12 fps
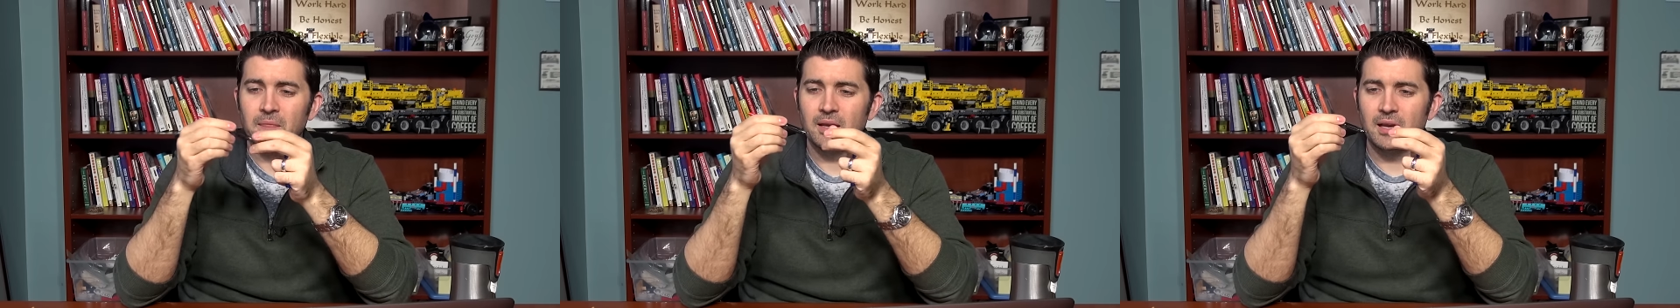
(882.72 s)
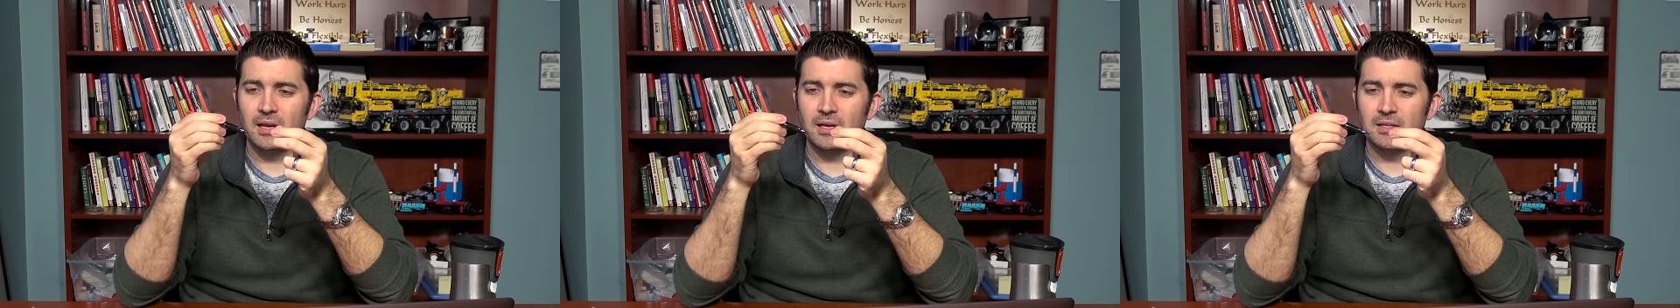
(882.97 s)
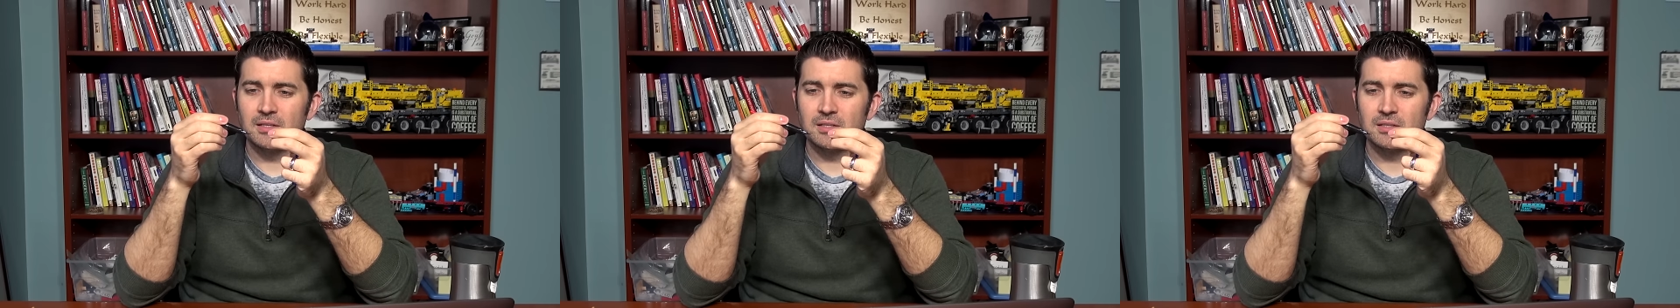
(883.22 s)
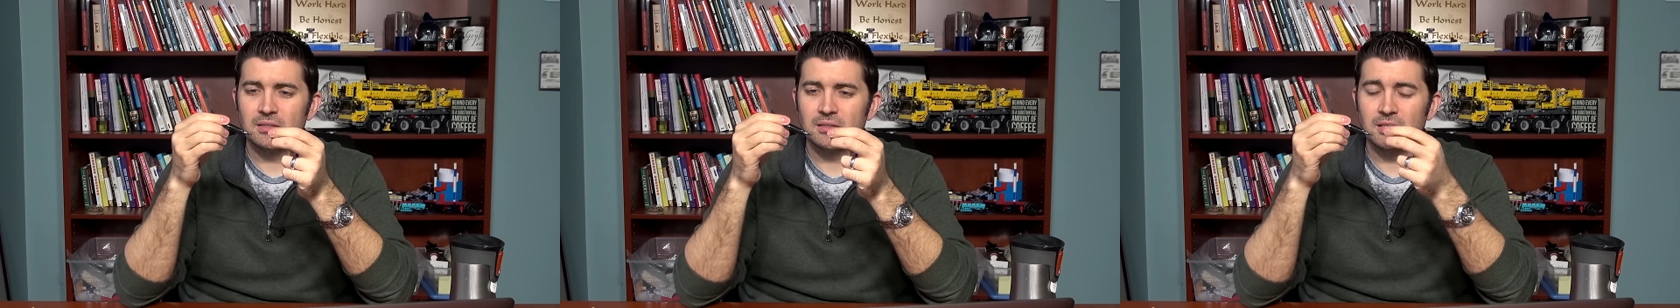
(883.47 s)

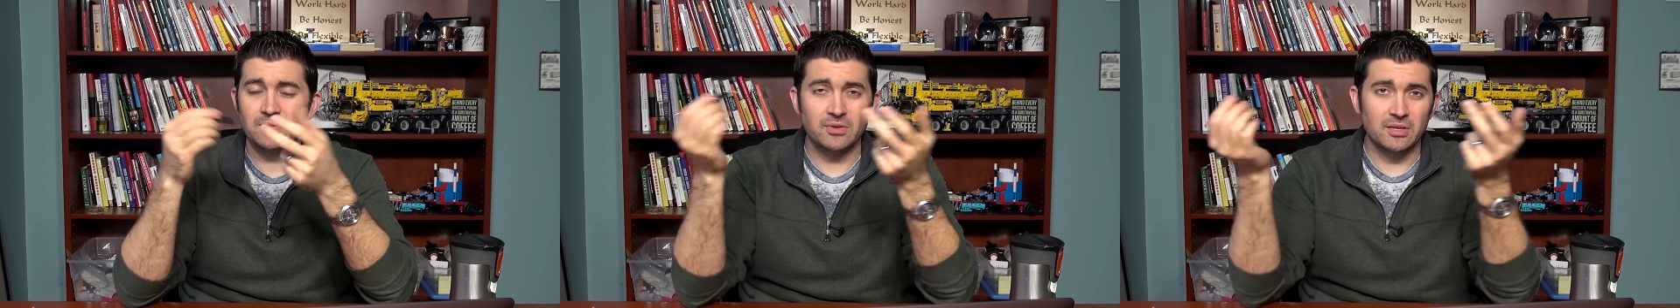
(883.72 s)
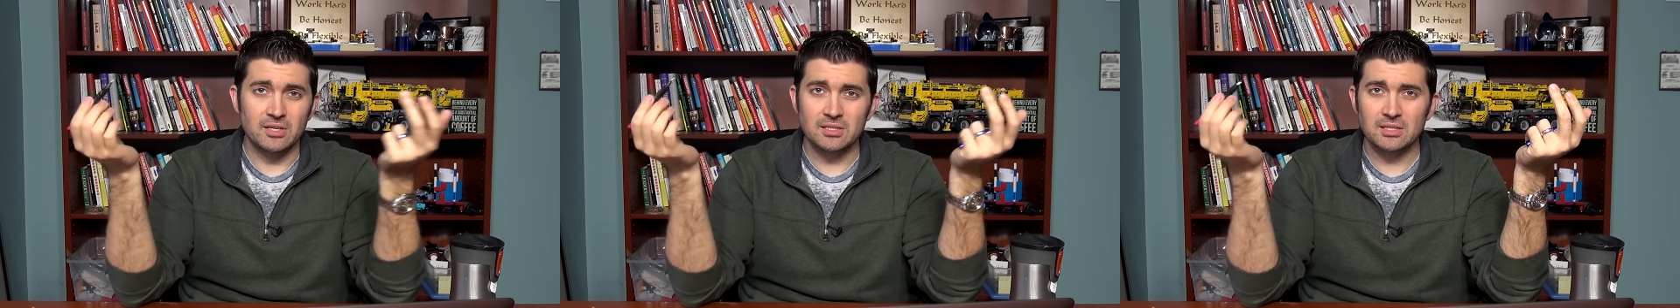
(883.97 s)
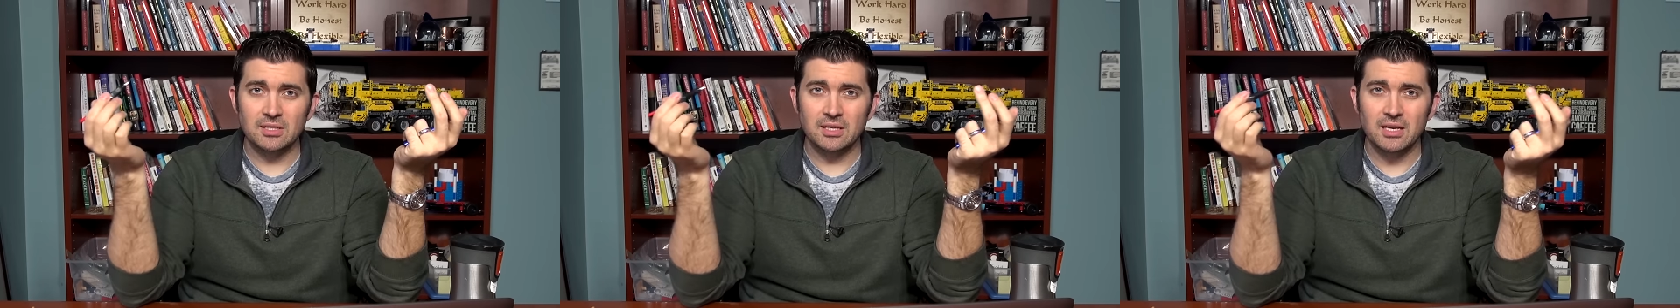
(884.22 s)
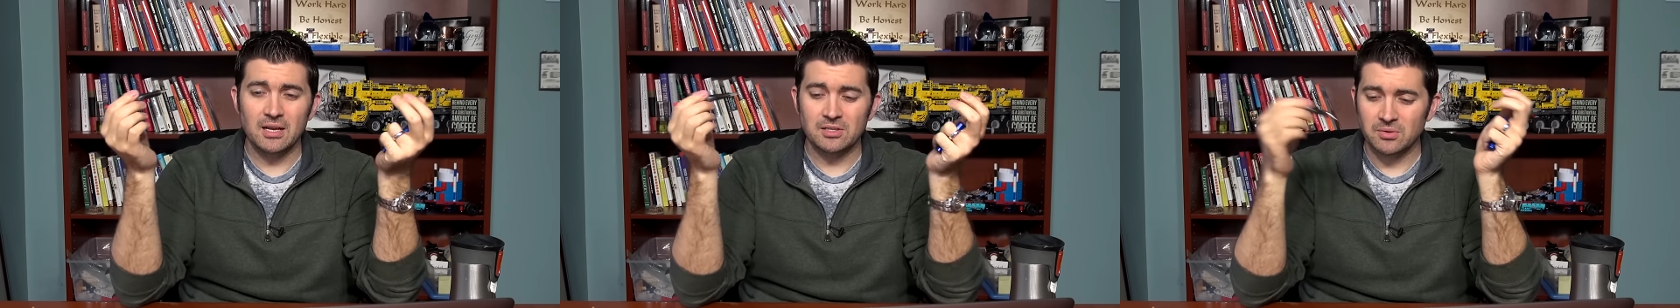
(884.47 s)
and it's very easy to
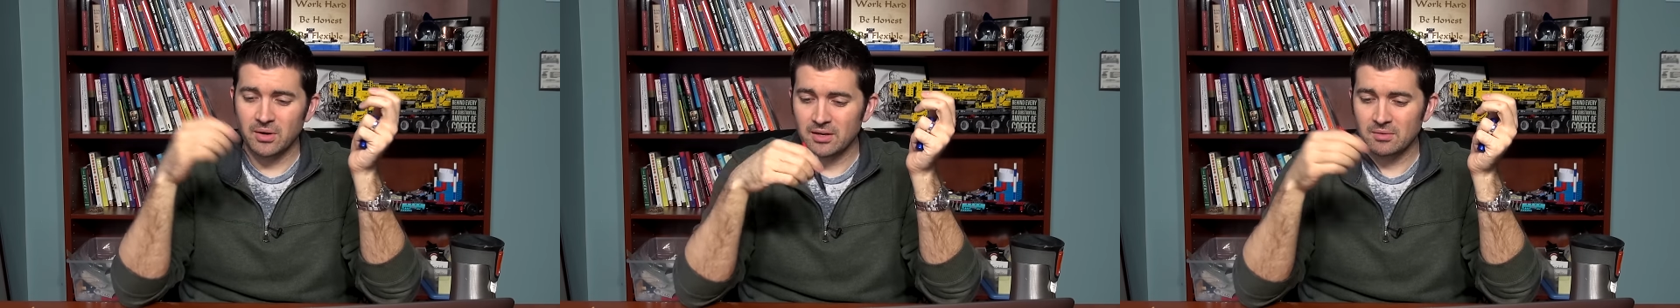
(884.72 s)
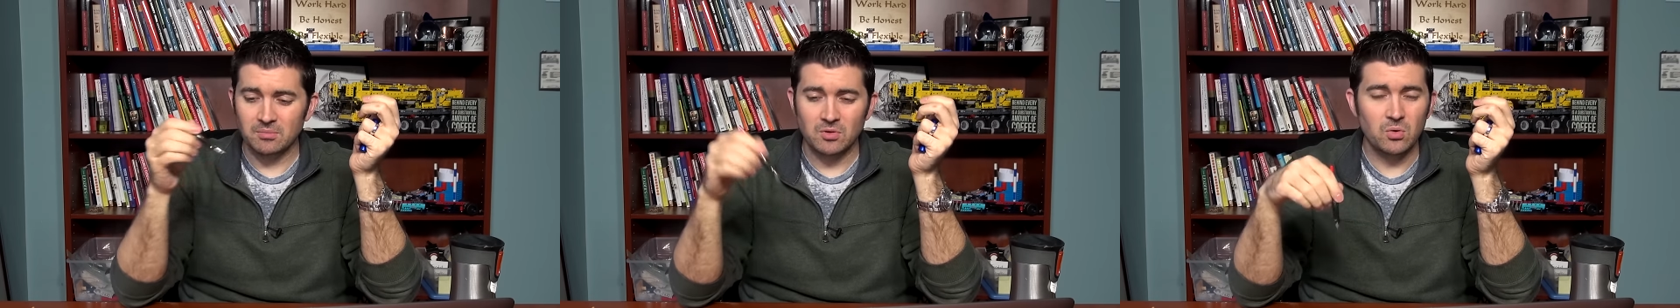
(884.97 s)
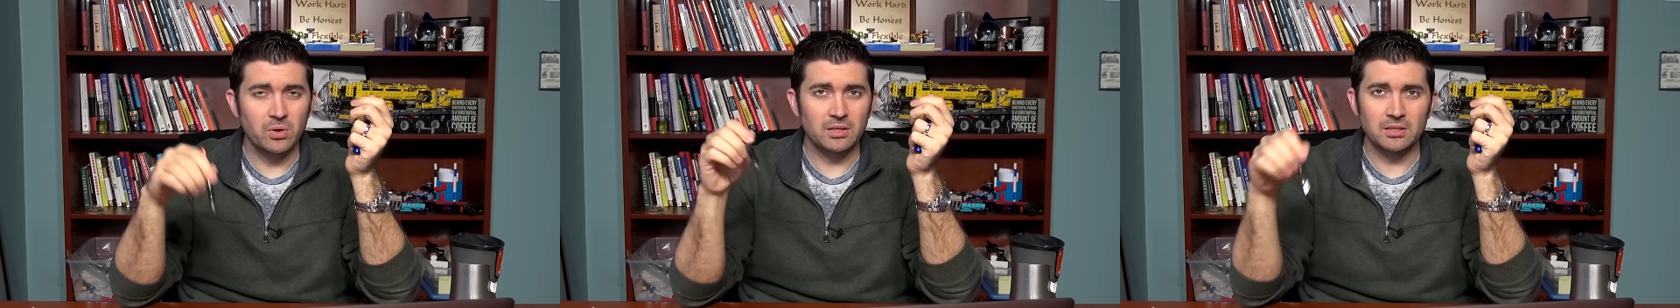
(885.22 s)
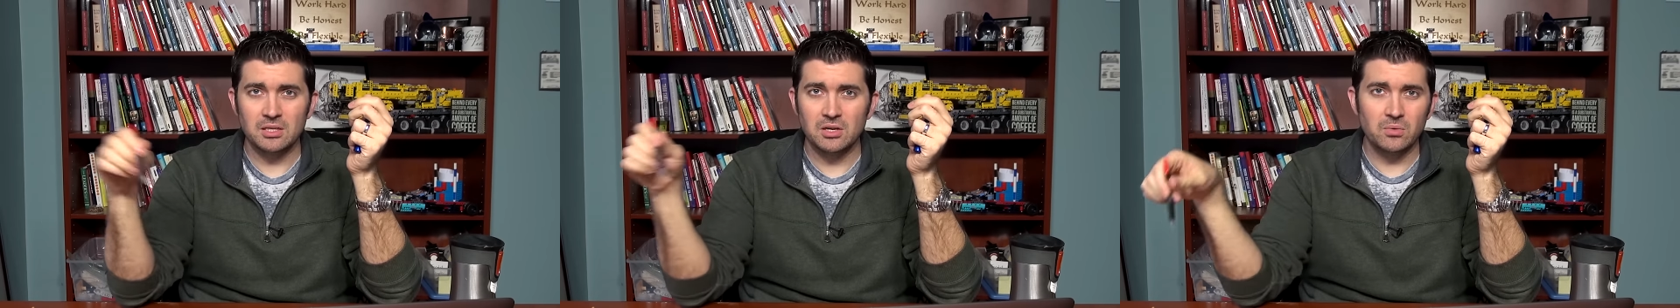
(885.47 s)
clean out so I can
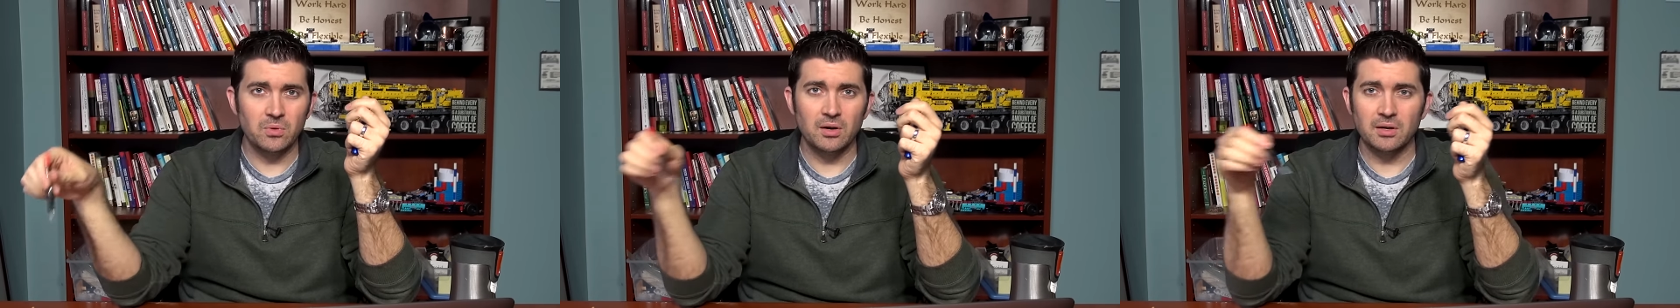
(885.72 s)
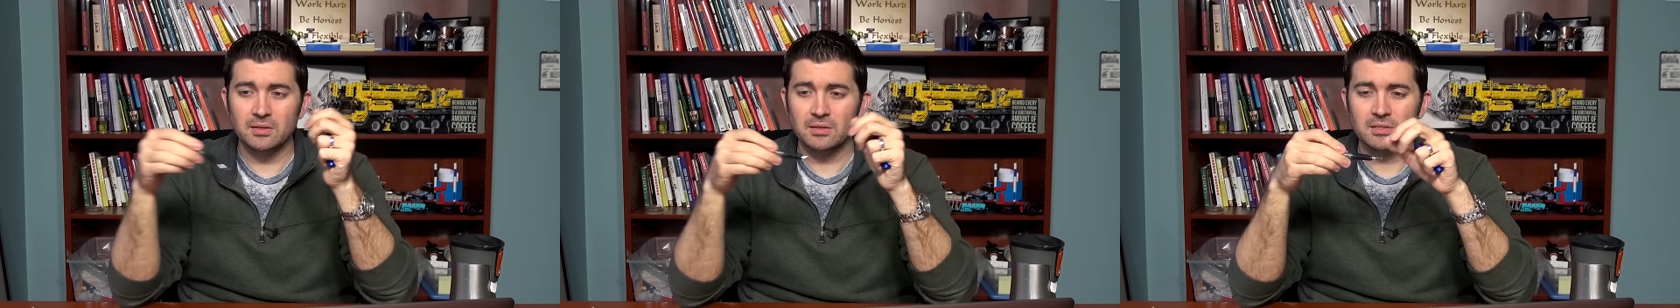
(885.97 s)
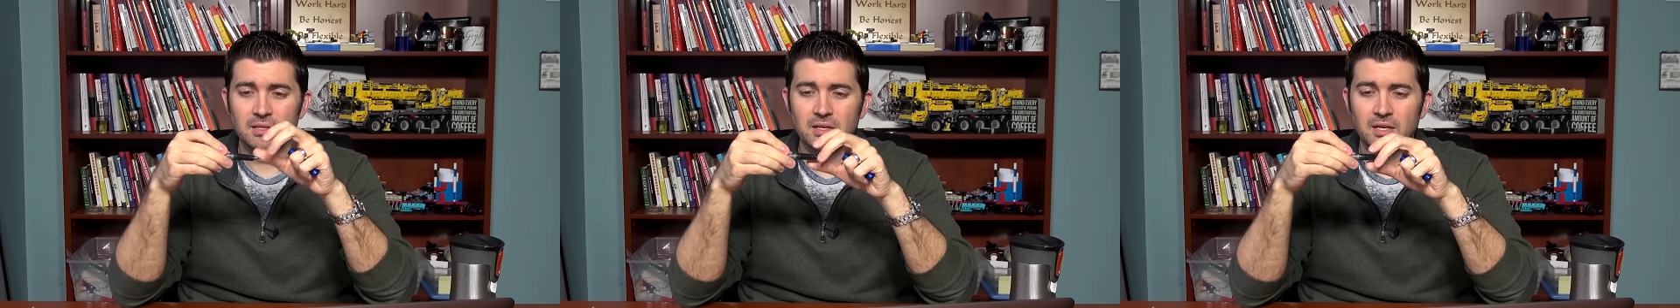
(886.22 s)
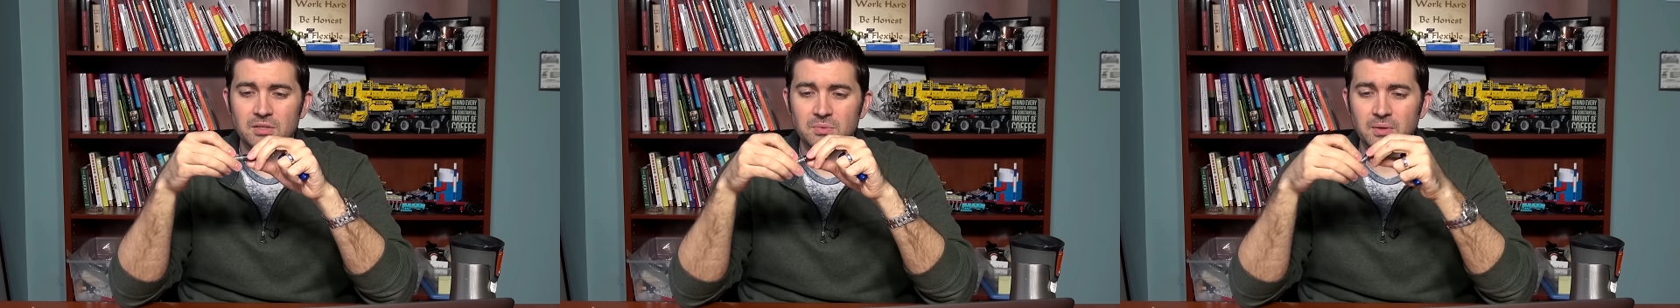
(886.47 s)
quickly go on to the
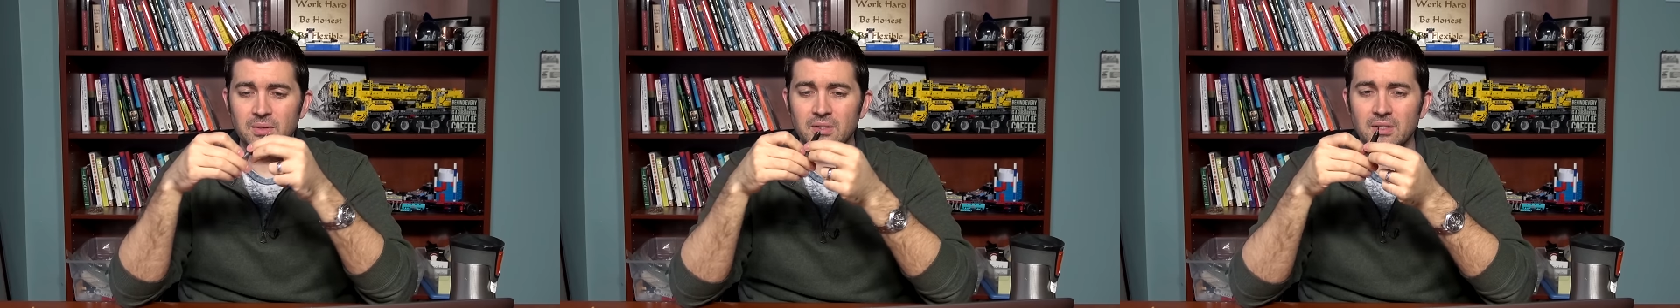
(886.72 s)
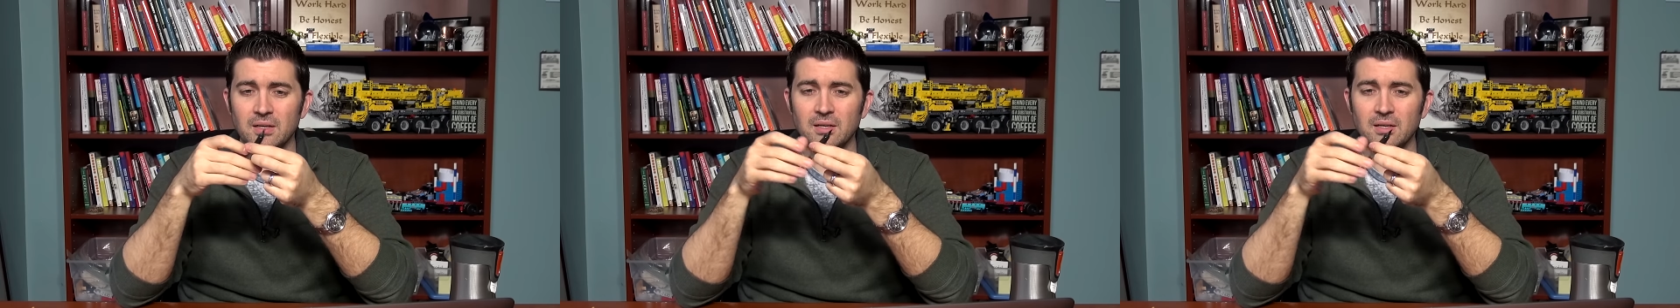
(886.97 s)
next one.